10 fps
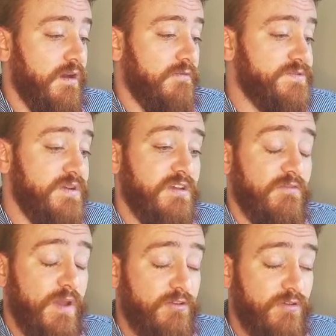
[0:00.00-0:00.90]
Speaking of
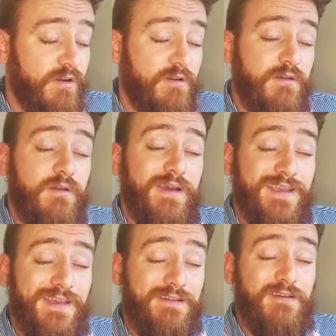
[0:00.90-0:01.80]
Patreon,
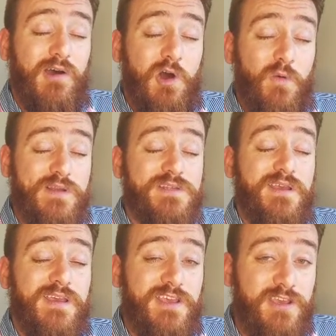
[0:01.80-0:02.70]
again, always
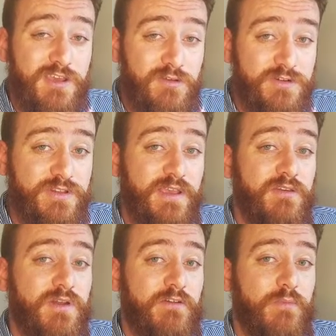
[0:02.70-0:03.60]
huge thank
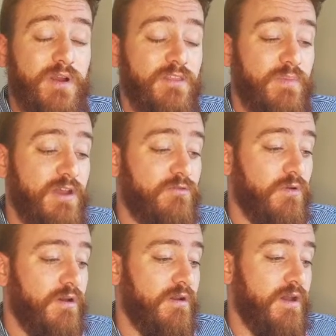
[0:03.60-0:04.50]
you to everybody in the
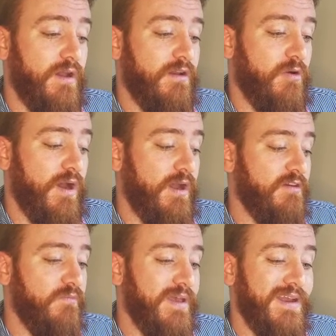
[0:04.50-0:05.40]
Patreon. I know I
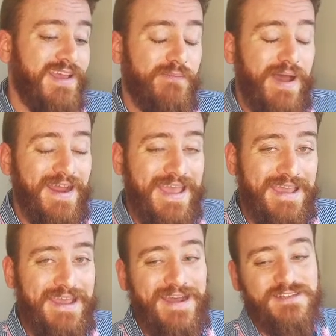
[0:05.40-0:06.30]
have been
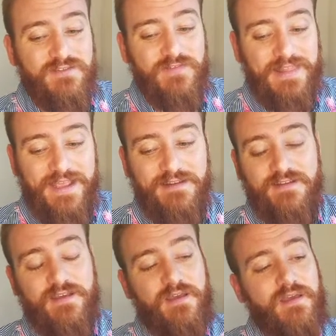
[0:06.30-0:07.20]
MIA as of late,
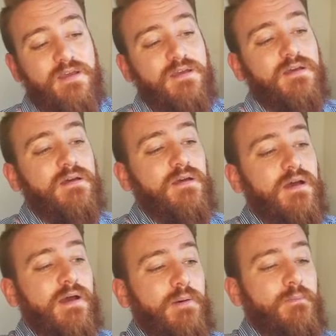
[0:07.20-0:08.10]

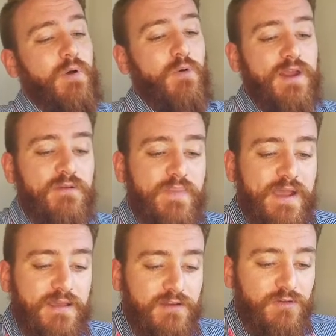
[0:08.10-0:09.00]
but we're getting
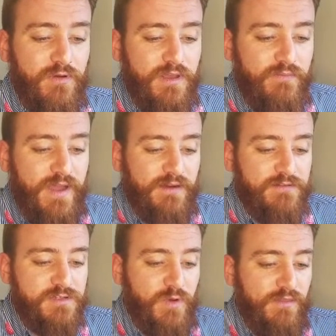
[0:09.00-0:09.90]
back into it, getting back in the
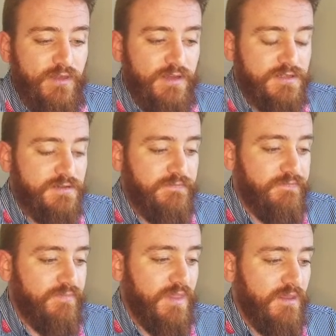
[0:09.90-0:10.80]
swing of things.
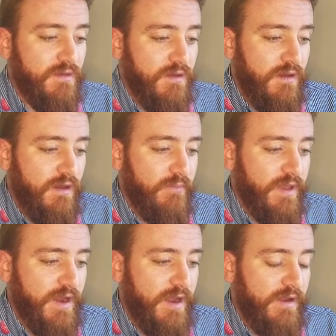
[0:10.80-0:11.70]

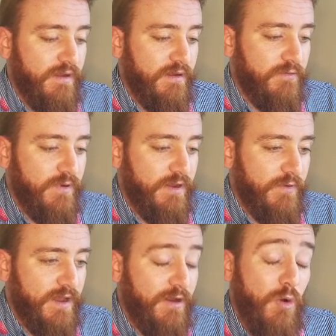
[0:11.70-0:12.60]
And
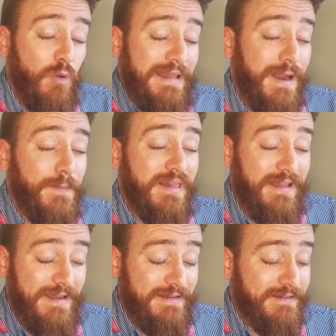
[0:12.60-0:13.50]
we got a whole lot
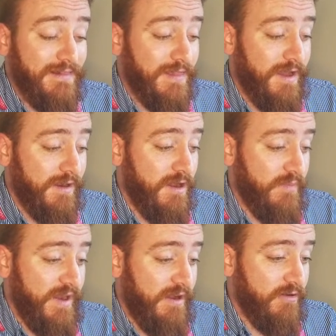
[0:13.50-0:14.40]
planned and a lot
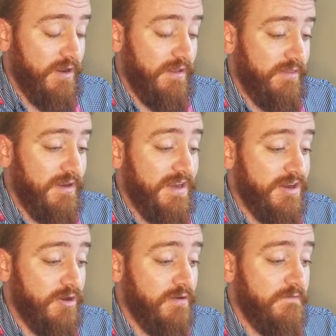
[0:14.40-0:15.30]
coming out in the
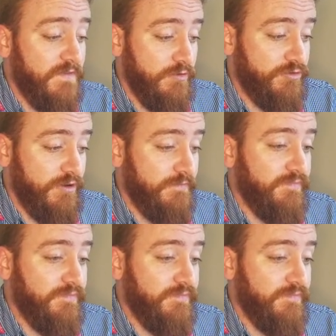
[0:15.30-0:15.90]
near future.